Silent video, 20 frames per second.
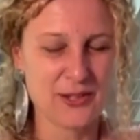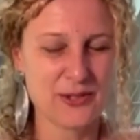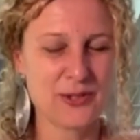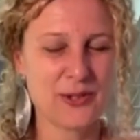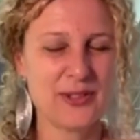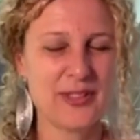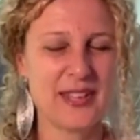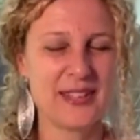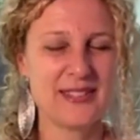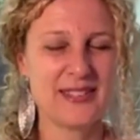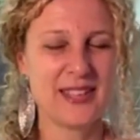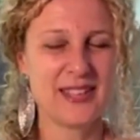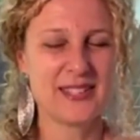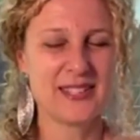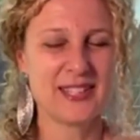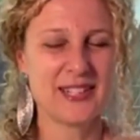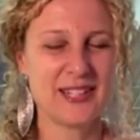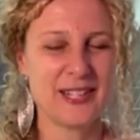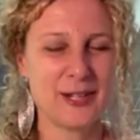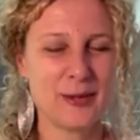So that
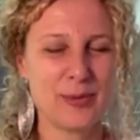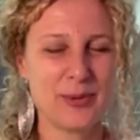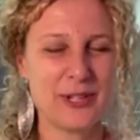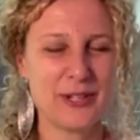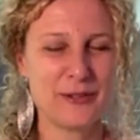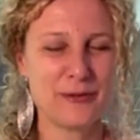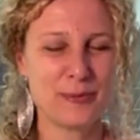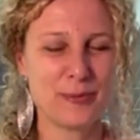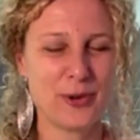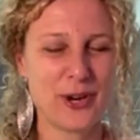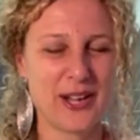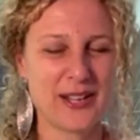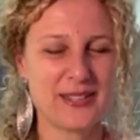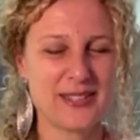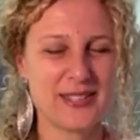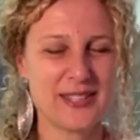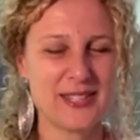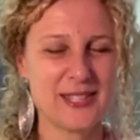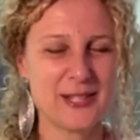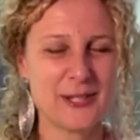takes a little bit of
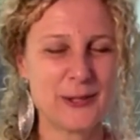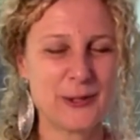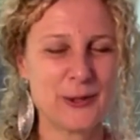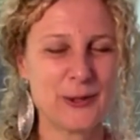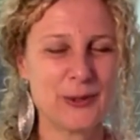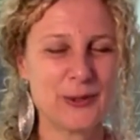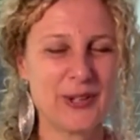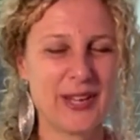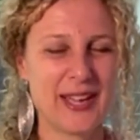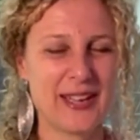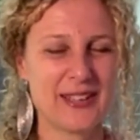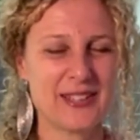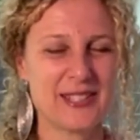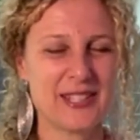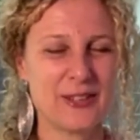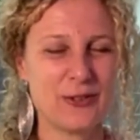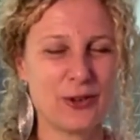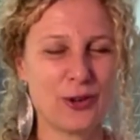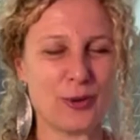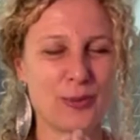practice to
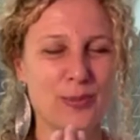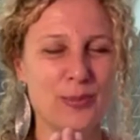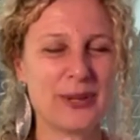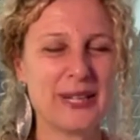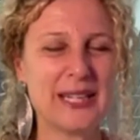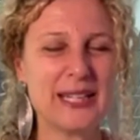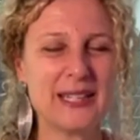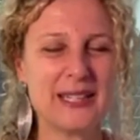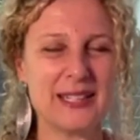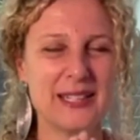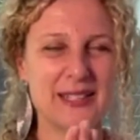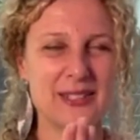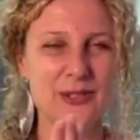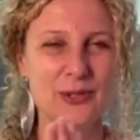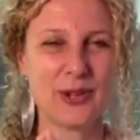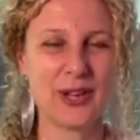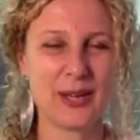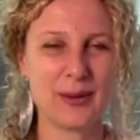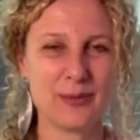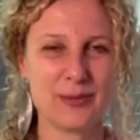exhale completely,
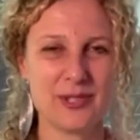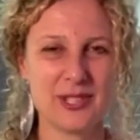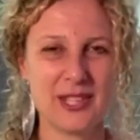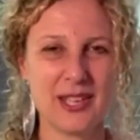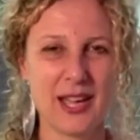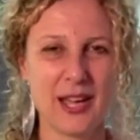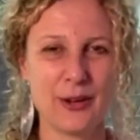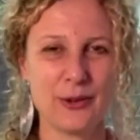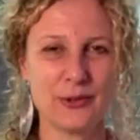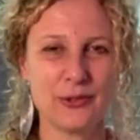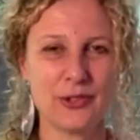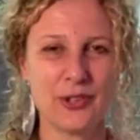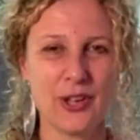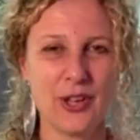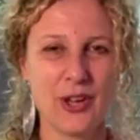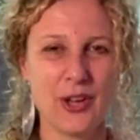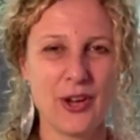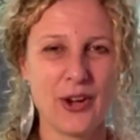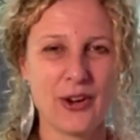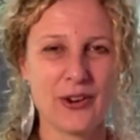to empty out
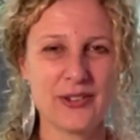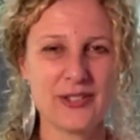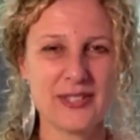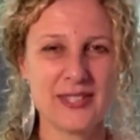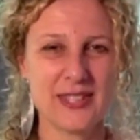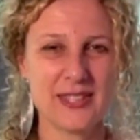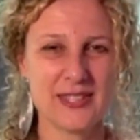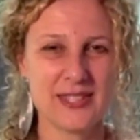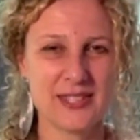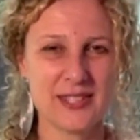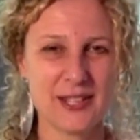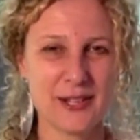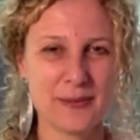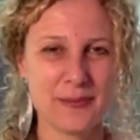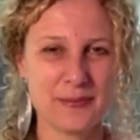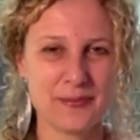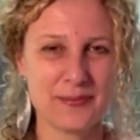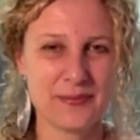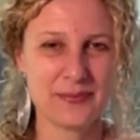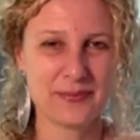our
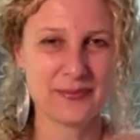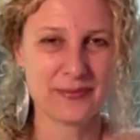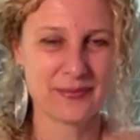system.